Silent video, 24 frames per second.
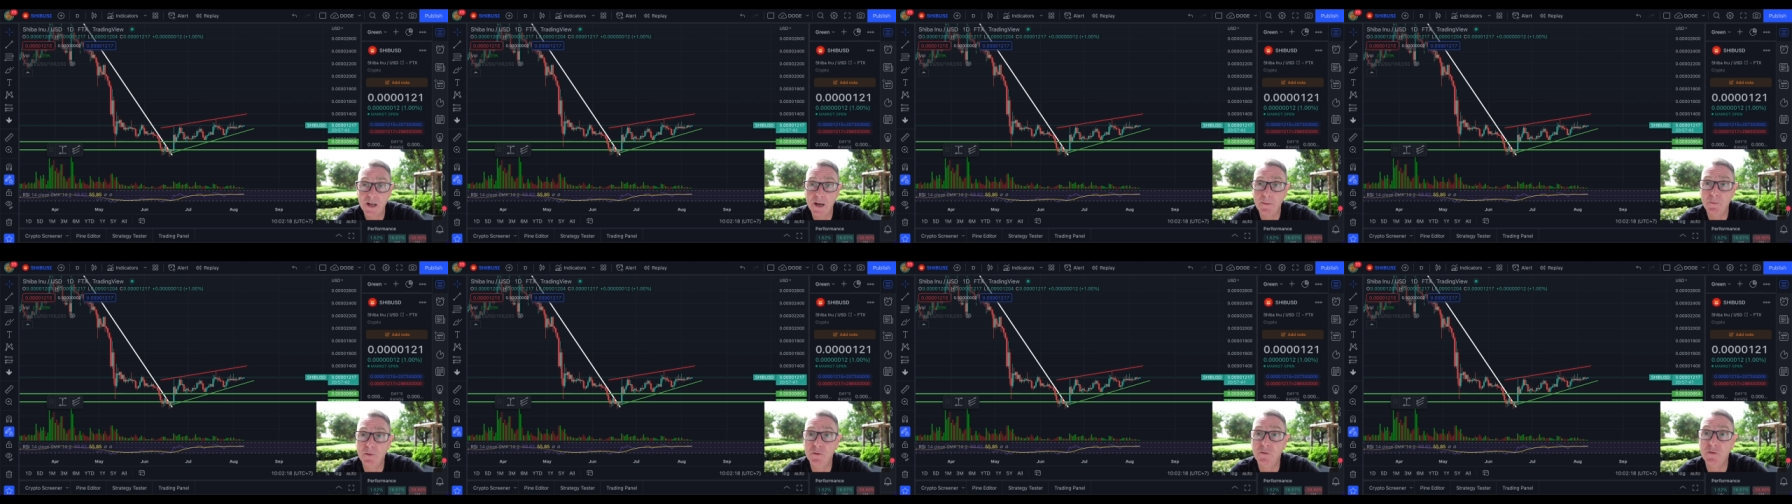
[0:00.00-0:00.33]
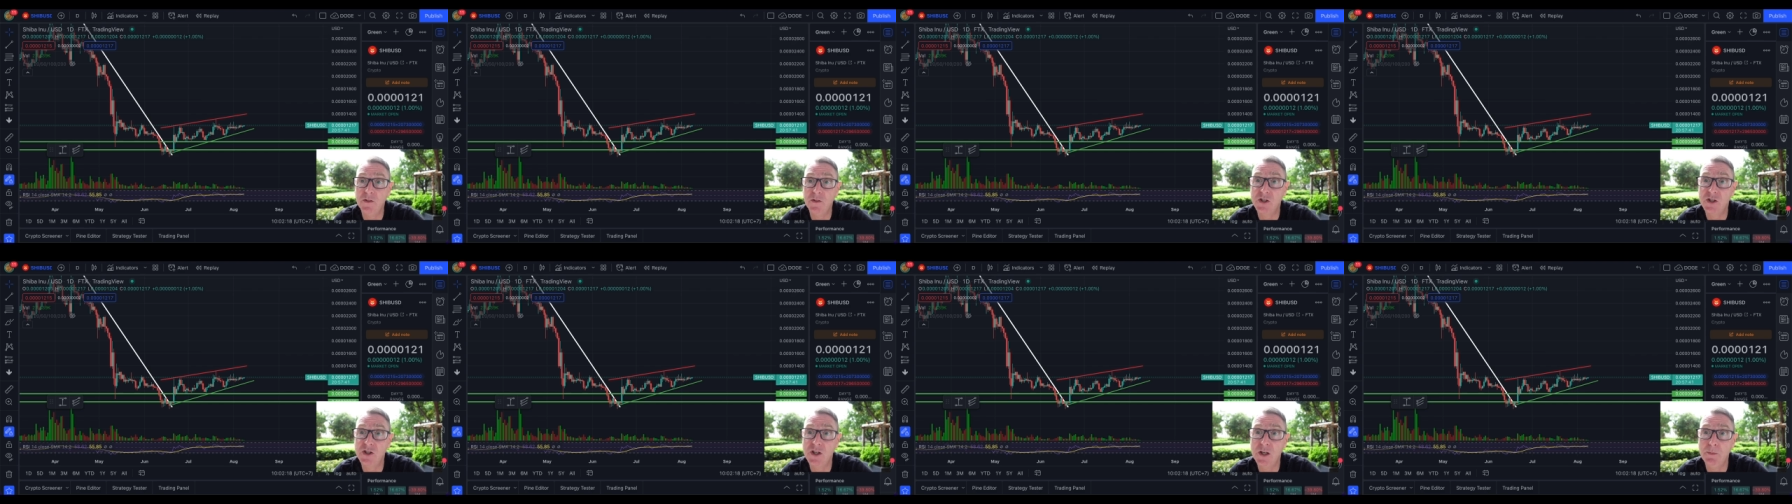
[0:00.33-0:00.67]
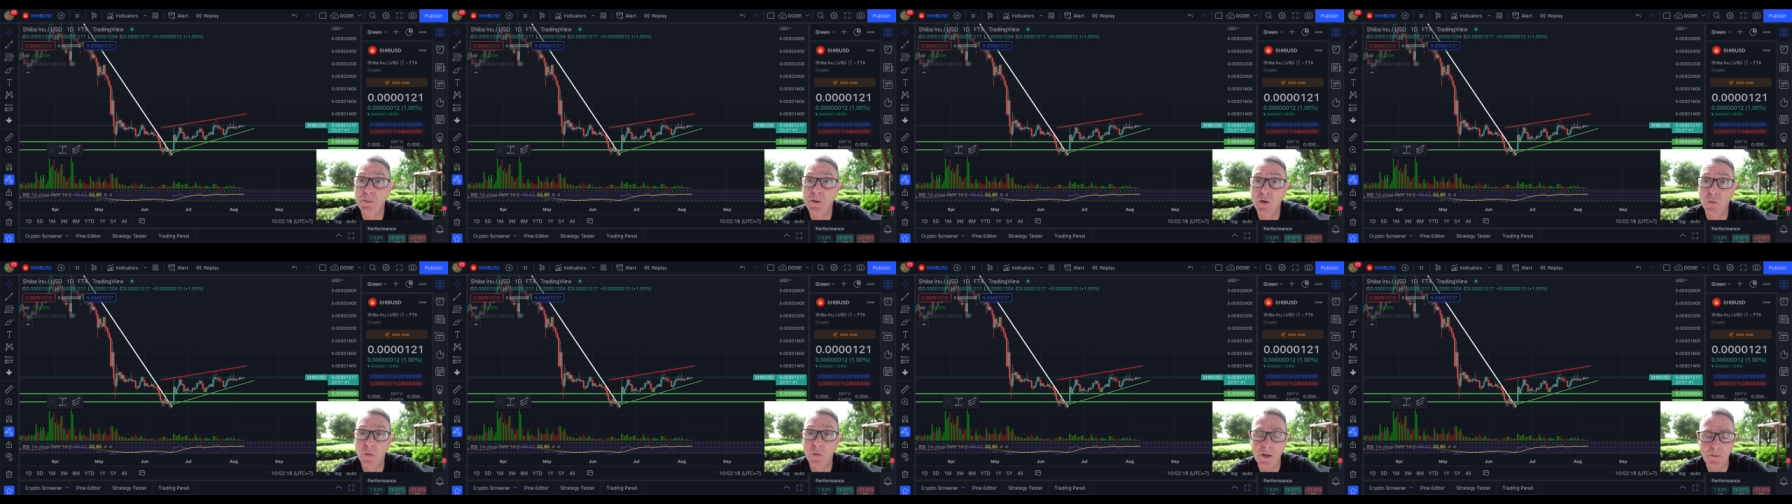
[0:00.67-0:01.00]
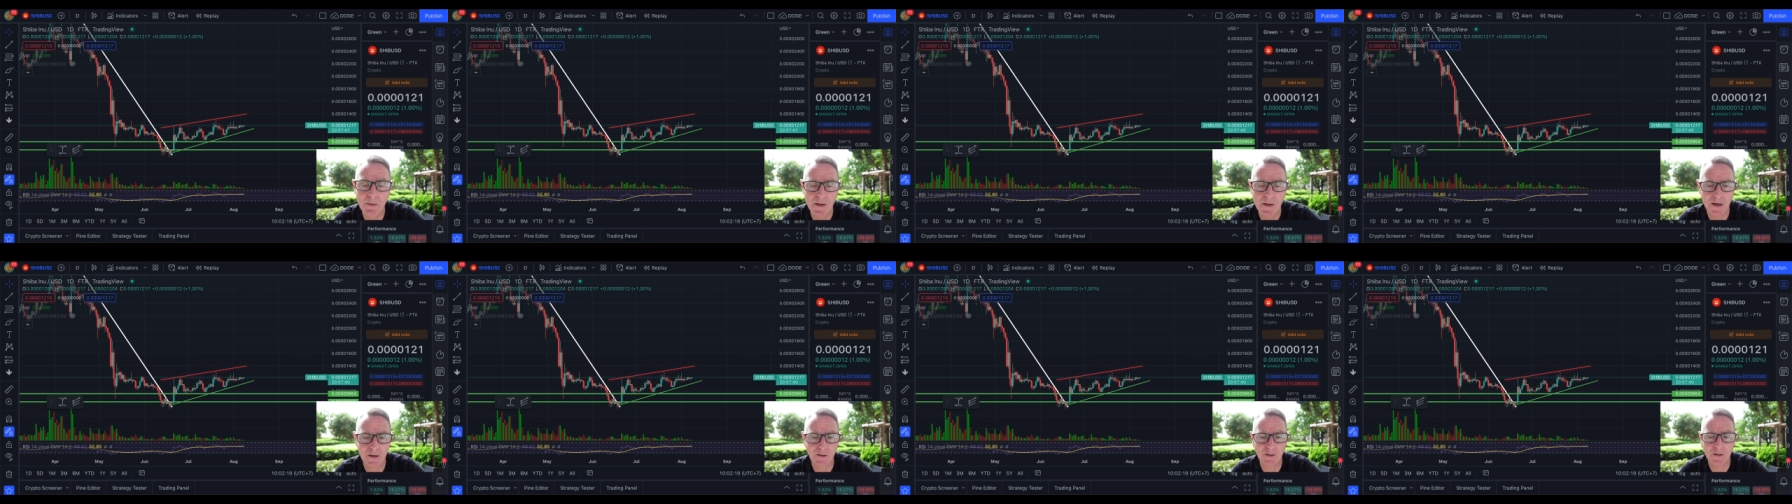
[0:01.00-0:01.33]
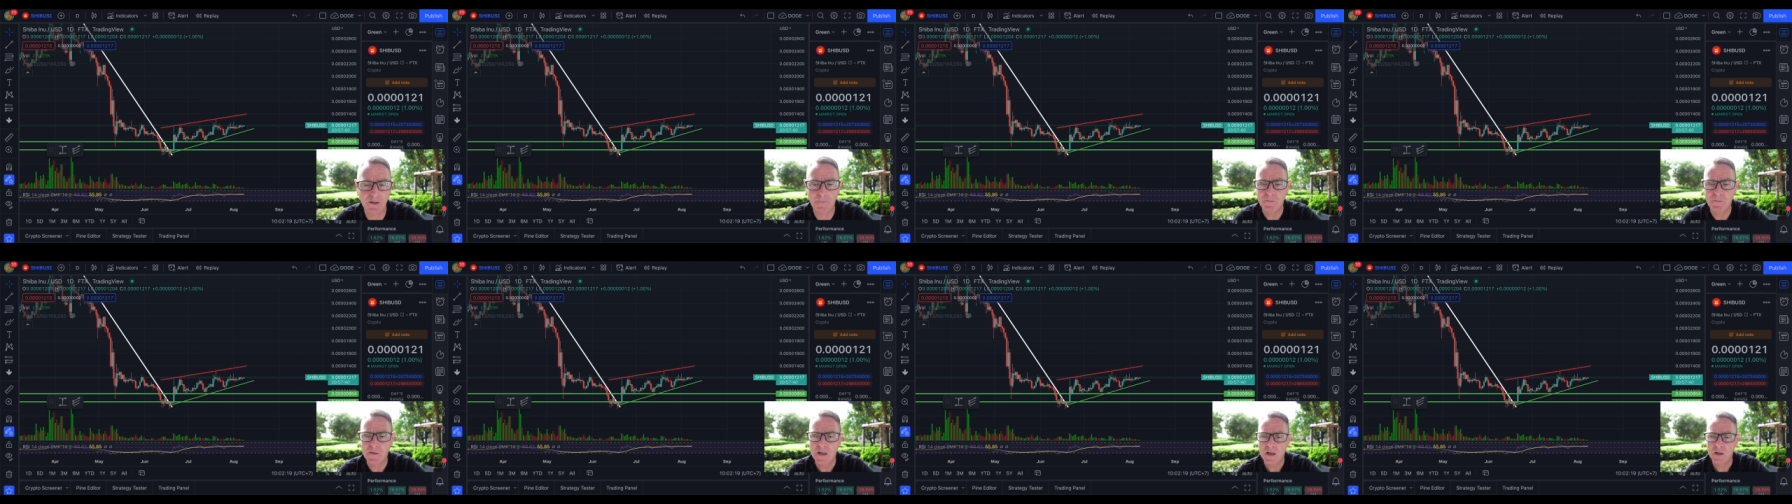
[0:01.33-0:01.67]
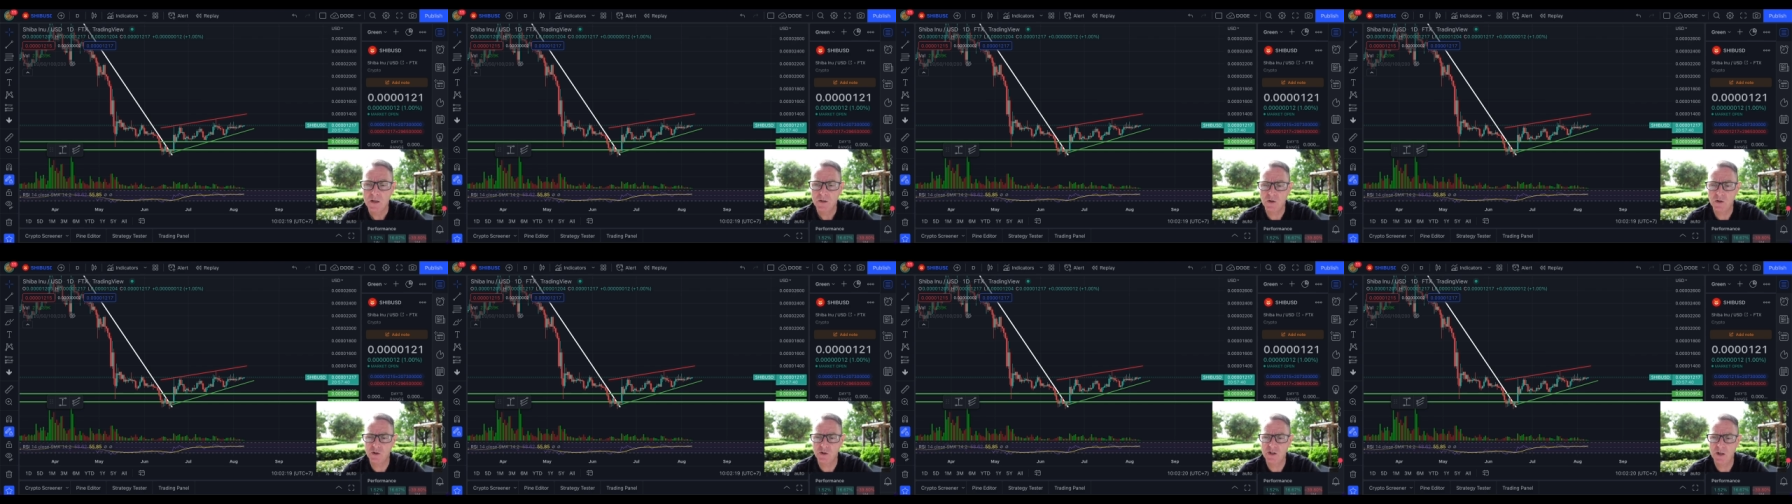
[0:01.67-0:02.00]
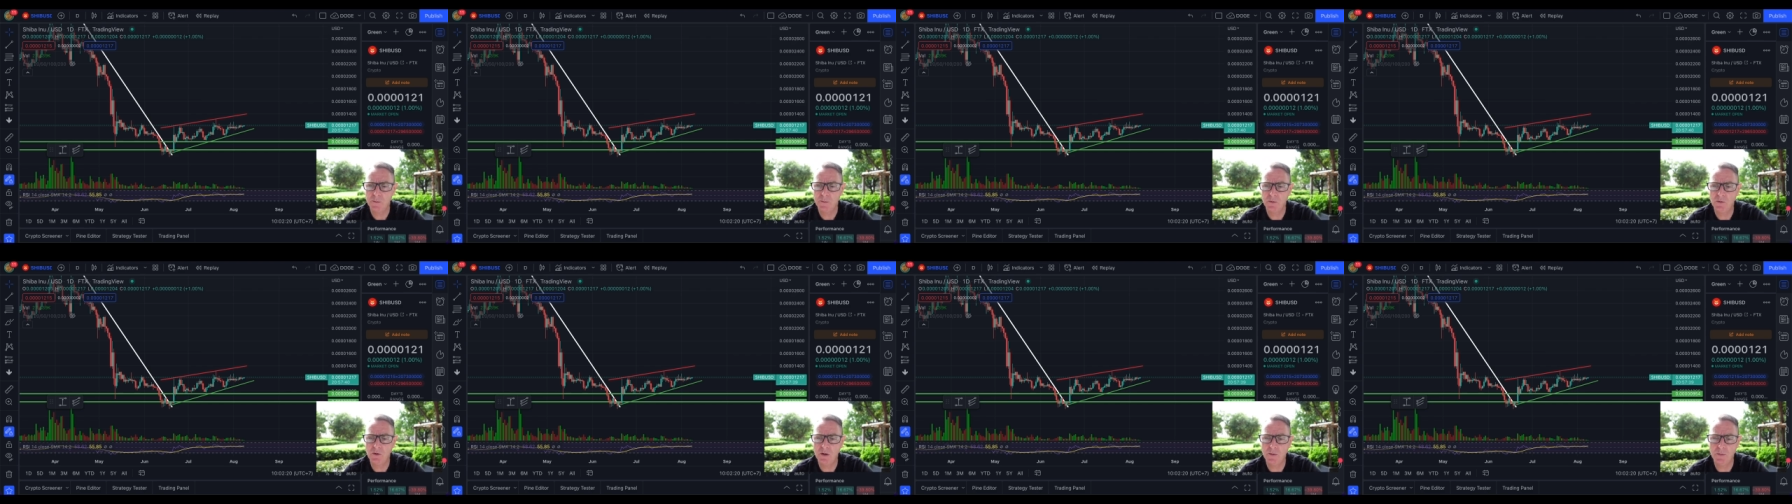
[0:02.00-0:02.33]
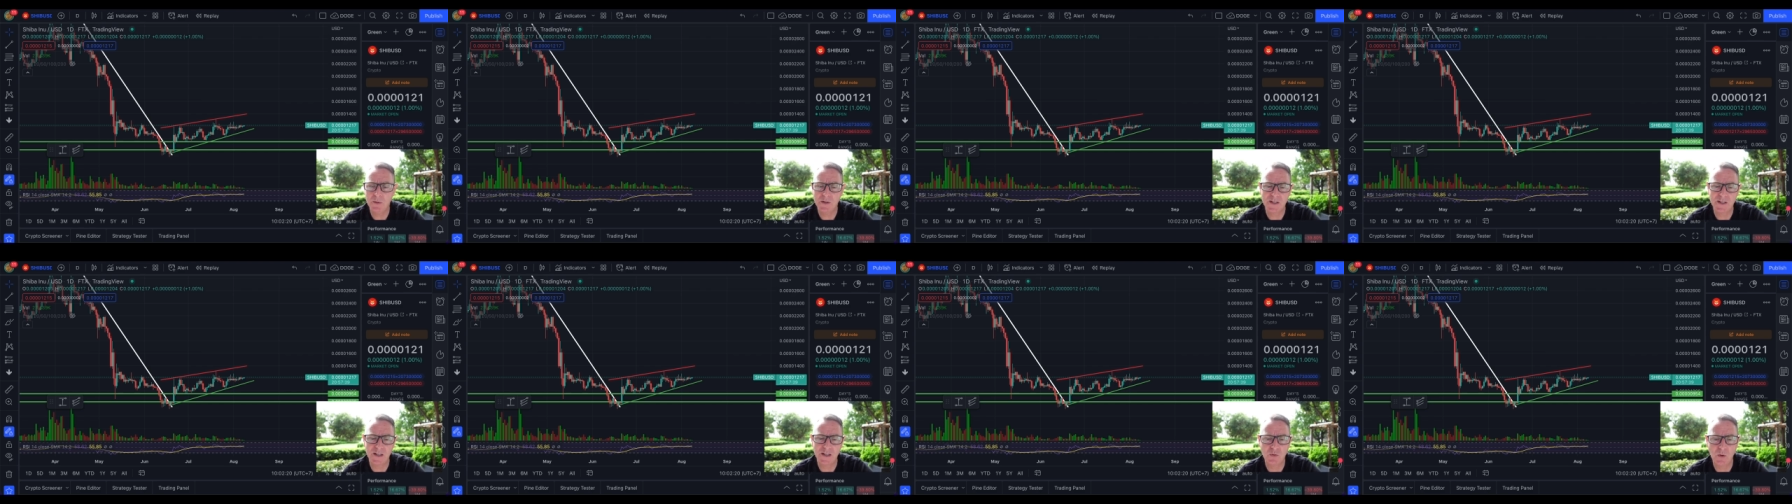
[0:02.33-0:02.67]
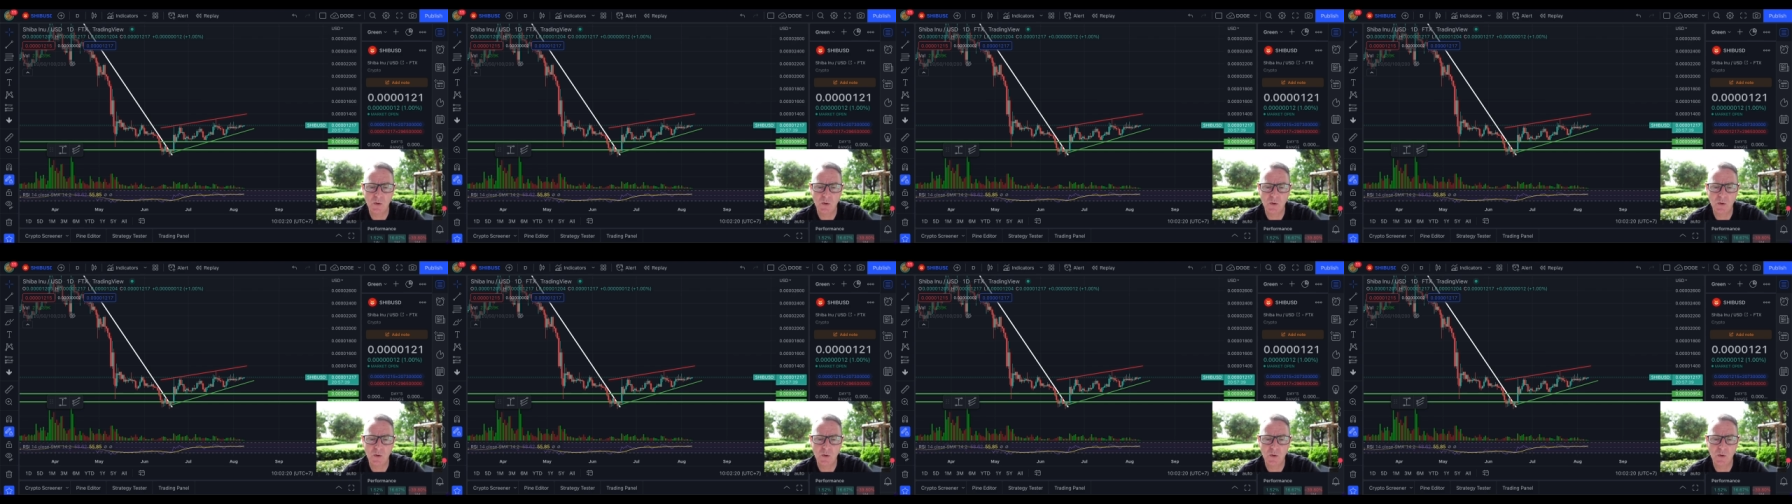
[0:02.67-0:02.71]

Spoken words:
happening for the Shiba Weebi out there? So Shiba Weebi is at